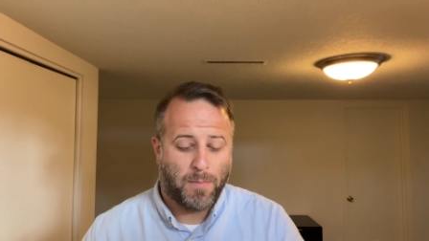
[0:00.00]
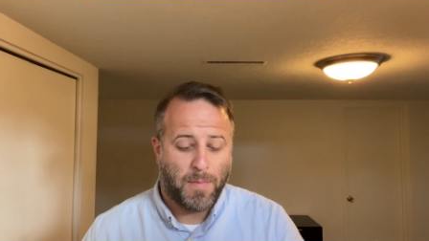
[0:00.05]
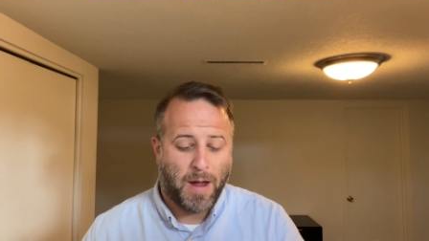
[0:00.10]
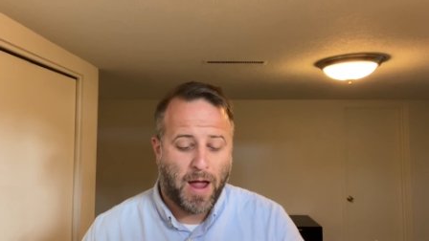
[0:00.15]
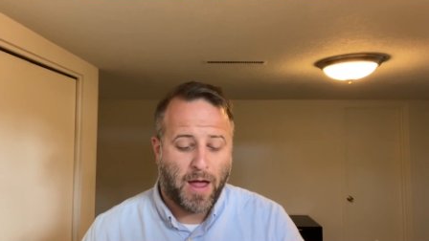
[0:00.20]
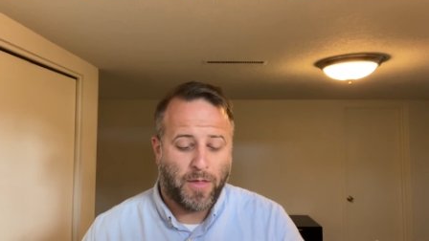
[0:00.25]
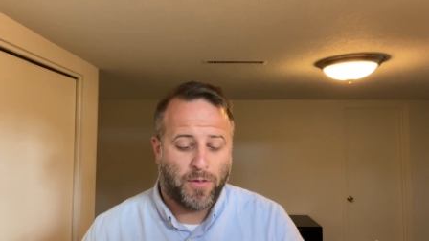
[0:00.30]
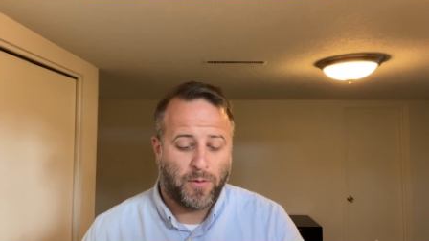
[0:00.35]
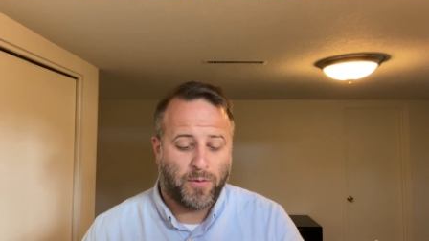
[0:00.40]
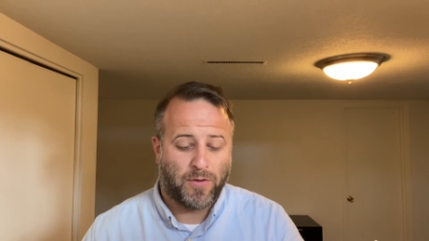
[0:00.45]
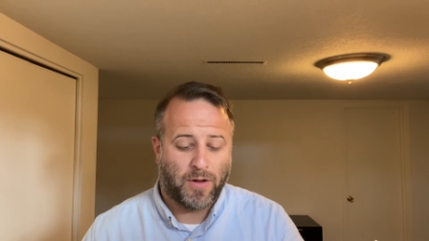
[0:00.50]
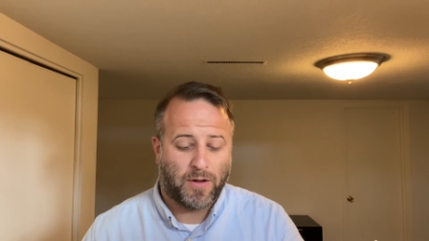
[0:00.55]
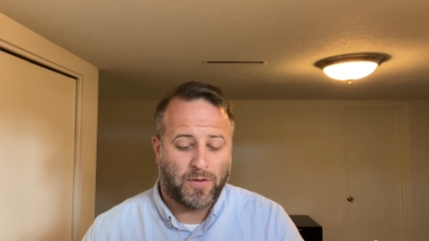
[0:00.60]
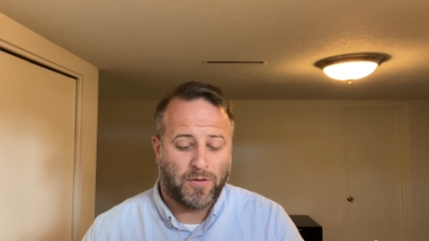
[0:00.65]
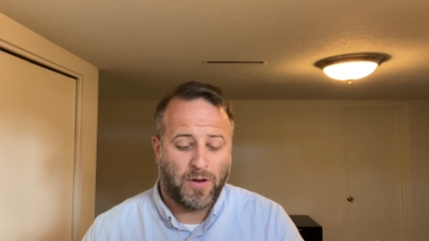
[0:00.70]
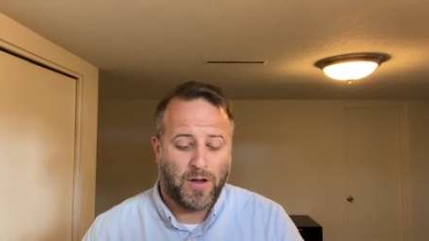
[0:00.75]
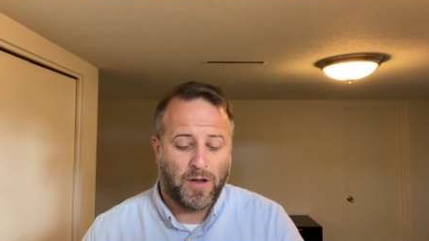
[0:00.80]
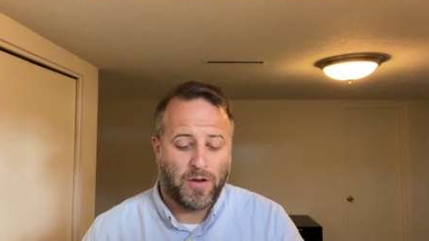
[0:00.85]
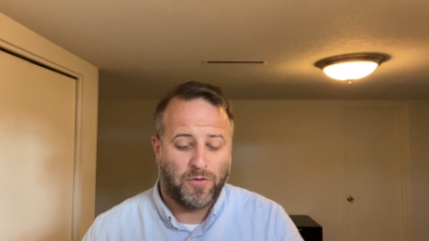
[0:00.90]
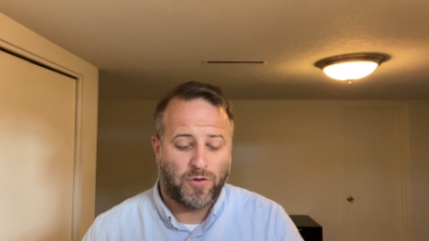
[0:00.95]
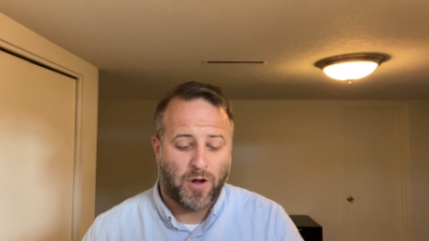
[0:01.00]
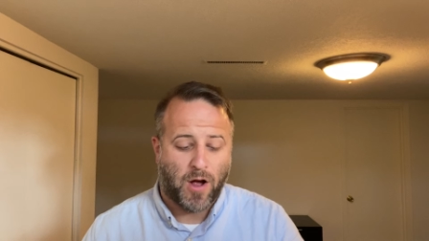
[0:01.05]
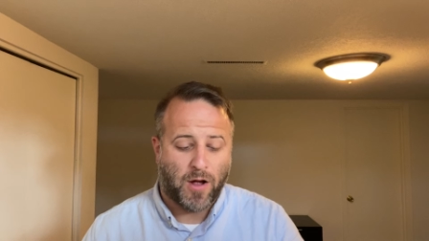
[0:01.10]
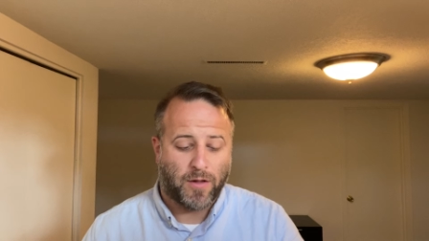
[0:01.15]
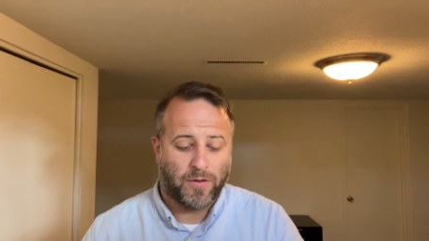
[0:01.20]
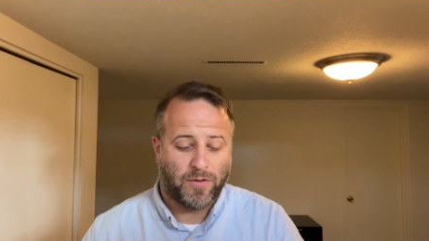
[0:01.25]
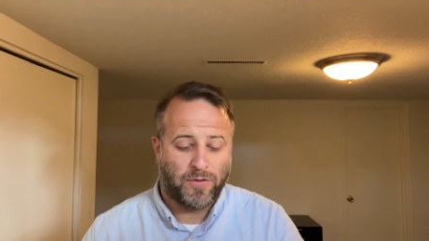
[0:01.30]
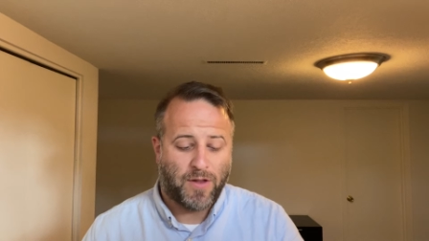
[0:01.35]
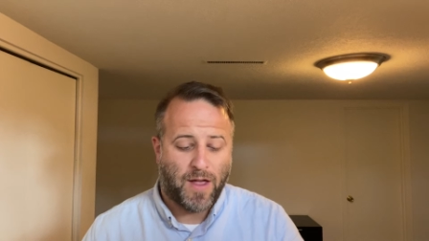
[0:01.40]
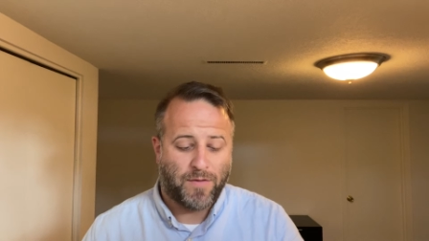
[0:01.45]
Matthew 16, John
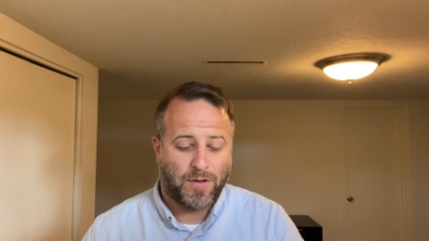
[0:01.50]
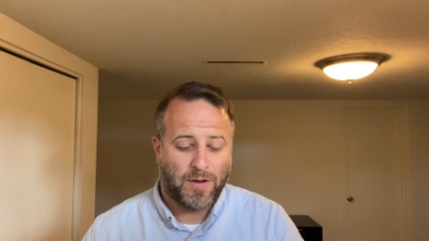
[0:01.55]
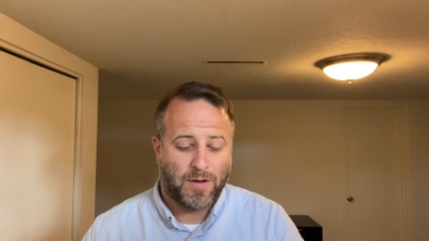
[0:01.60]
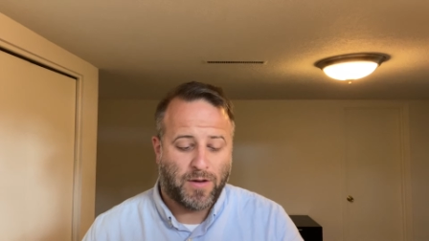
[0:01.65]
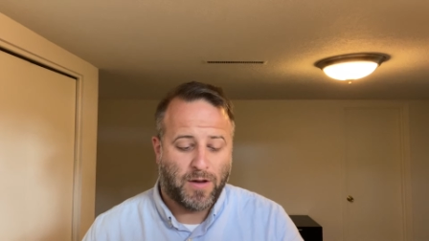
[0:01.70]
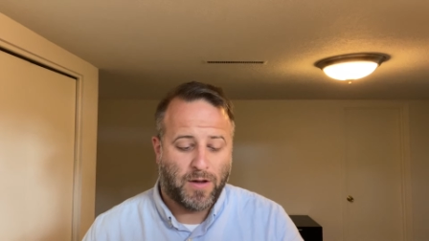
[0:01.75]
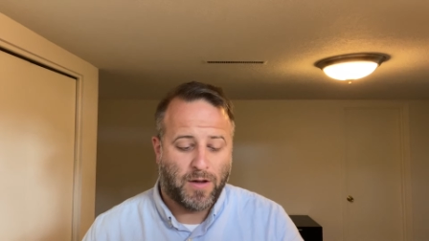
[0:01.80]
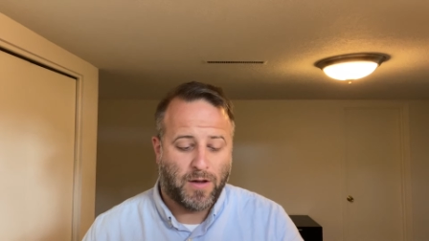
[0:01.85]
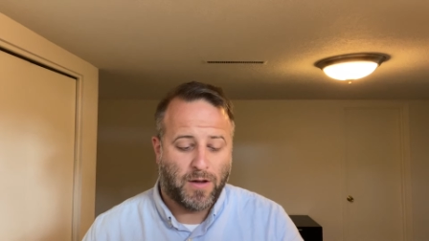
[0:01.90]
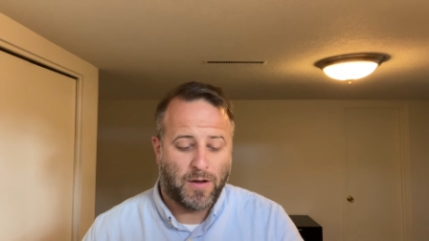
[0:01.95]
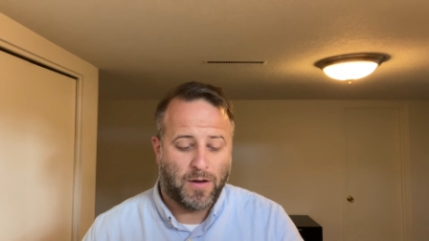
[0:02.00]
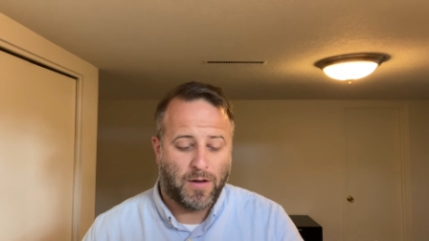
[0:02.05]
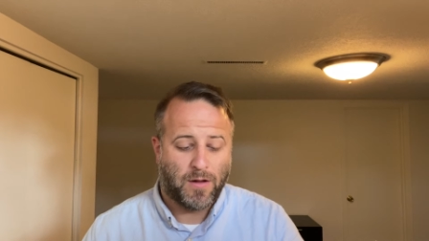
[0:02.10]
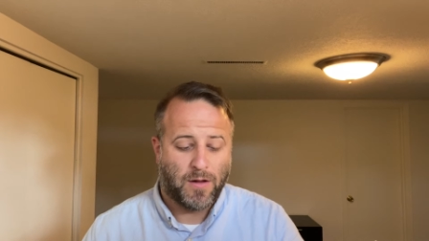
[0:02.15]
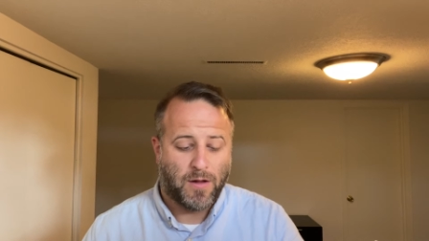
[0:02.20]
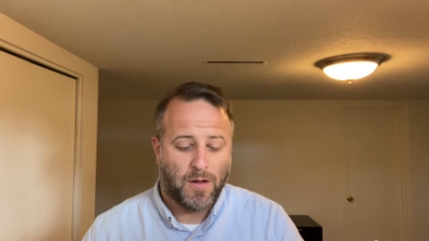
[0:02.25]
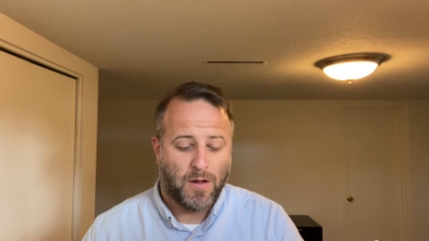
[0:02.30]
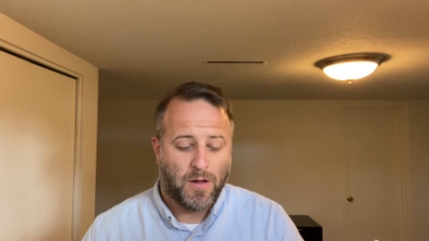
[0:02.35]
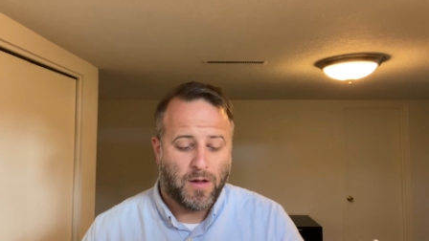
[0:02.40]
17,